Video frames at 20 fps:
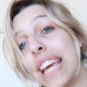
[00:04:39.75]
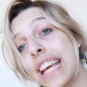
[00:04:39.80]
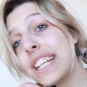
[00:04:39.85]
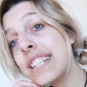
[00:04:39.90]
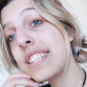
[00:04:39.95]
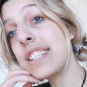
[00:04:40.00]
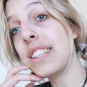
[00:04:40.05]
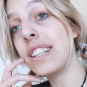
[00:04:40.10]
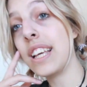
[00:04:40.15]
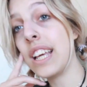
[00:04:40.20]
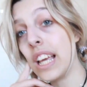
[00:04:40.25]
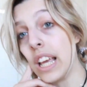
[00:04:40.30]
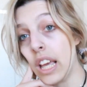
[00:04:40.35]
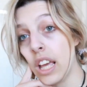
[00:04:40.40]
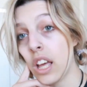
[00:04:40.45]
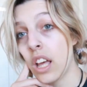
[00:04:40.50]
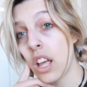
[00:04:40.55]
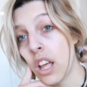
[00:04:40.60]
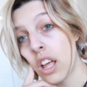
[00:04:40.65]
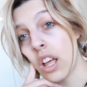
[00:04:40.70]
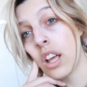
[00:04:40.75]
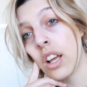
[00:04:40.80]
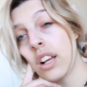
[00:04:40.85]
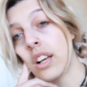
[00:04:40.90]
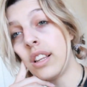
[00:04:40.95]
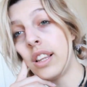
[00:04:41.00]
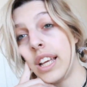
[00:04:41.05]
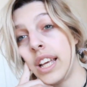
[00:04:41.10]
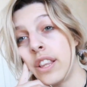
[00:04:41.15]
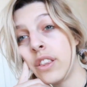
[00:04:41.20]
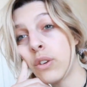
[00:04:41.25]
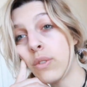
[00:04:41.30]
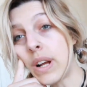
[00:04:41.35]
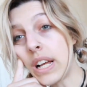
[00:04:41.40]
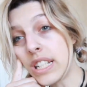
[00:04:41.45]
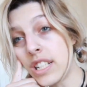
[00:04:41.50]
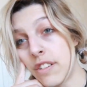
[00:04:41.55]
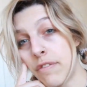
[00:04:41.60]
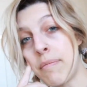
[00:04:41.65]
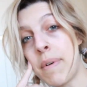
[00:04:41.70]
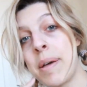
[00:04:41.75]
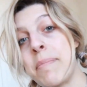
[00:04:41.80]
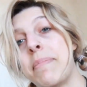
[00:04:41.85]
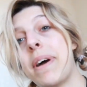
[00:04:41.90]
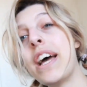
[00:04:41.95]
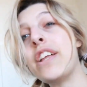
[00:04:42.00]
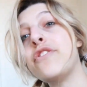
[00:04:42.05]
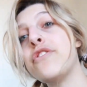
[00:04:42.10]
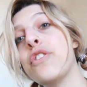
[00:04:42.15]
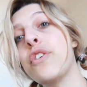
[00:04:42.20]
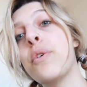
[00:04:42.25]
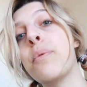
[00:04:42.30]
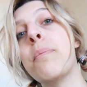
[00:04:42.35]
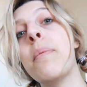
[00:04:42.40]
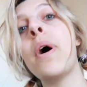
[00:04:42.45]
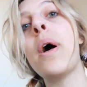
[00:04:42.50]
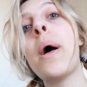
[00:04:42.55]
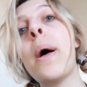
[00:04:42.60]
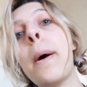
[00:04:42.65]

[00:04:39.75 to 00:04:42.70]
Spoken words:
easily clean the rest of my bedroom,